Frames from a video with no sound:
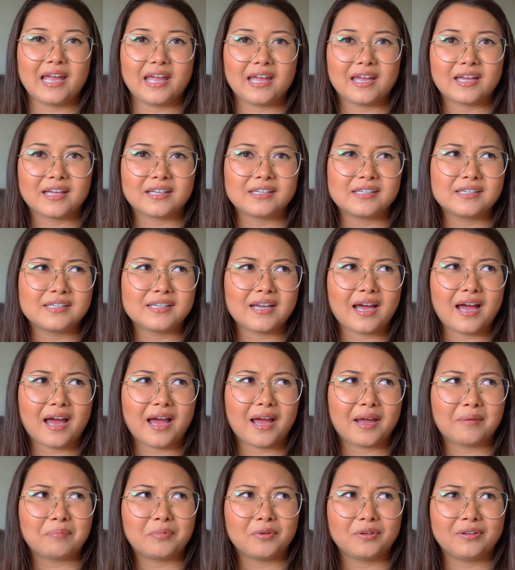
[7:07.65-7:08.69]
And
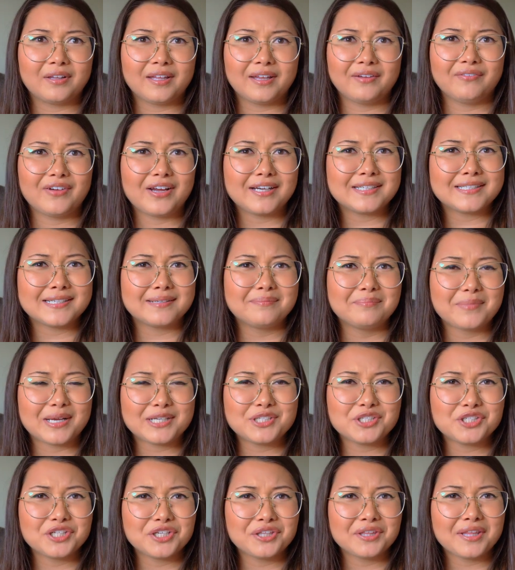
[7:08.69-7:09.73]
I believe I did
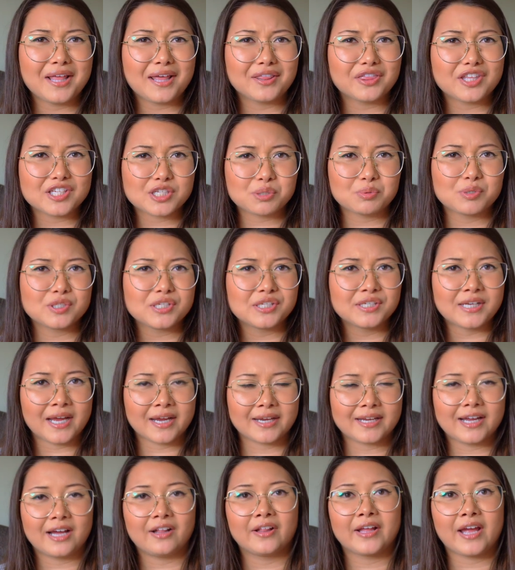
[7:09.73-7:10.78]
mention that this was a
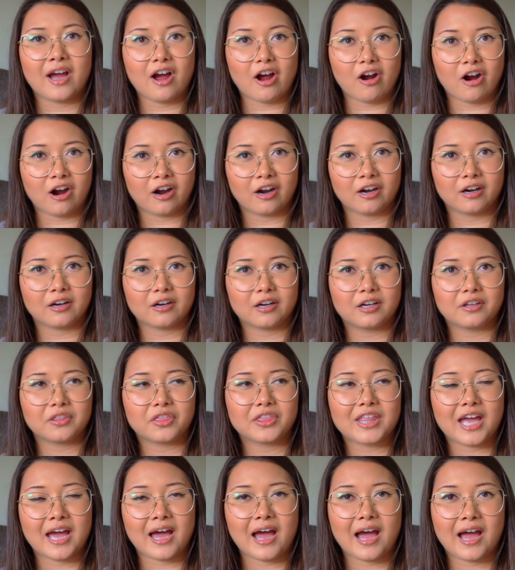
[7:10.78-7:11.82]
NetGalley arc
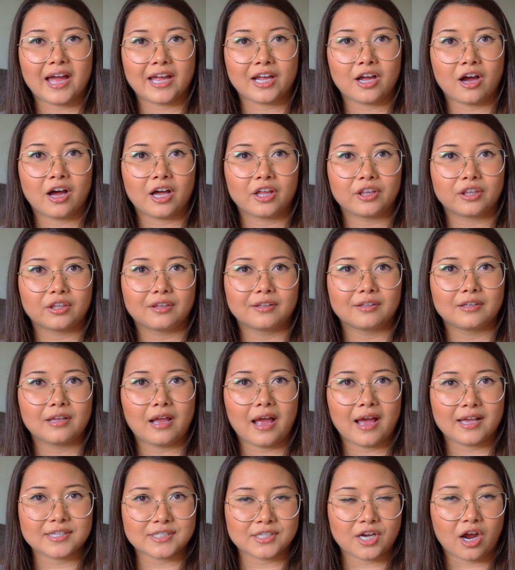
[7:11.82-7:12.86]
that I got
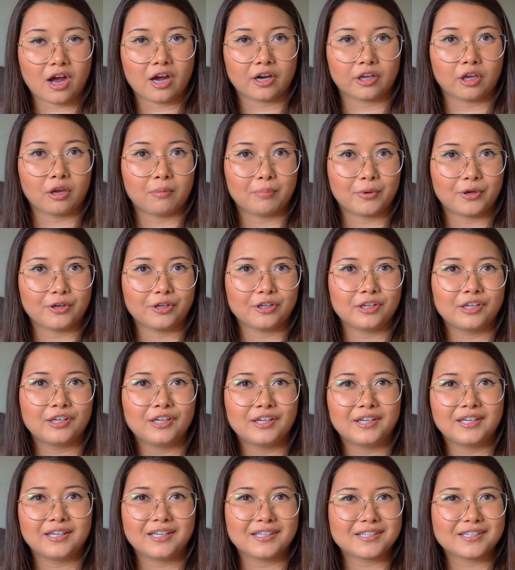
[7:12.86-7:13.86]
as an audiobook.